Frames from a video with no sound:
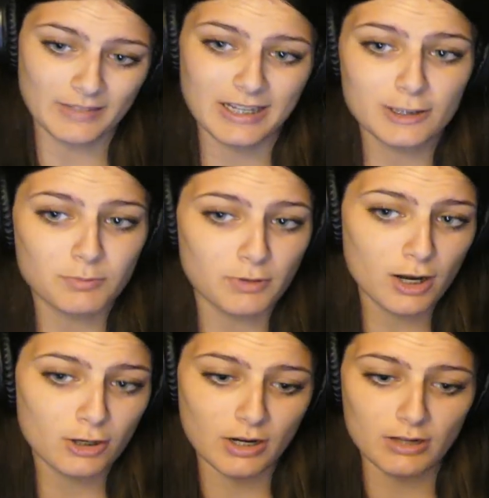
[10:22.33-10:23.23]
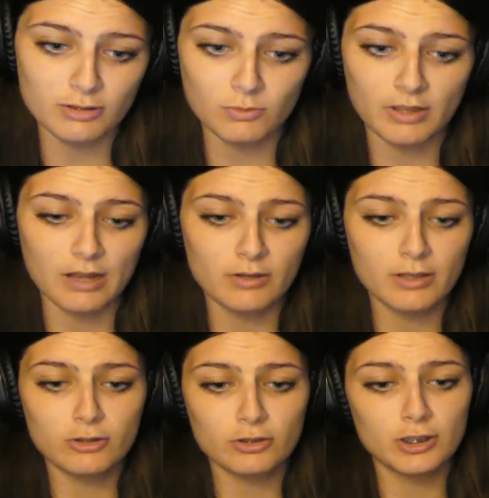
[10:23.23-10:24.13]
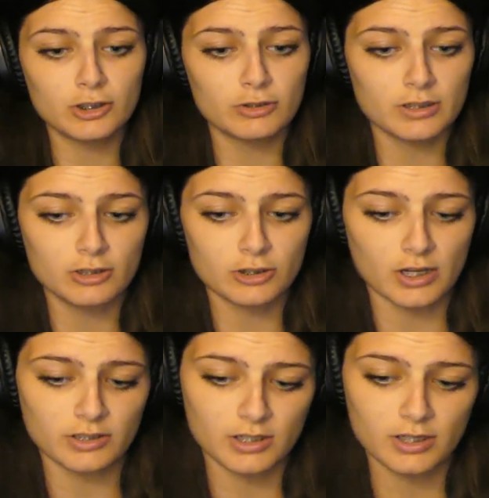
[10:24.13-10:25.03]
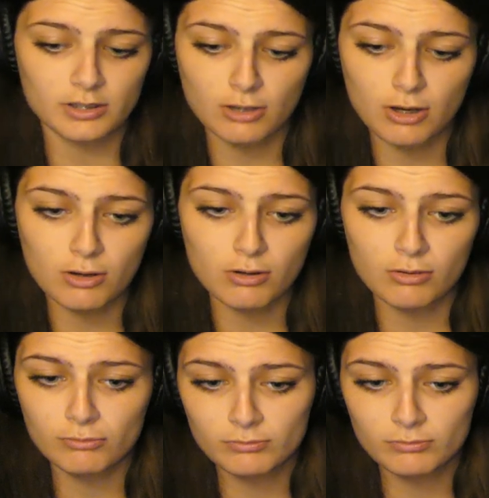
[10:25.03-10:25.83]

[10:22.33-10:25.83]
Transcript: it's progress with how he usually treats Jesse, so.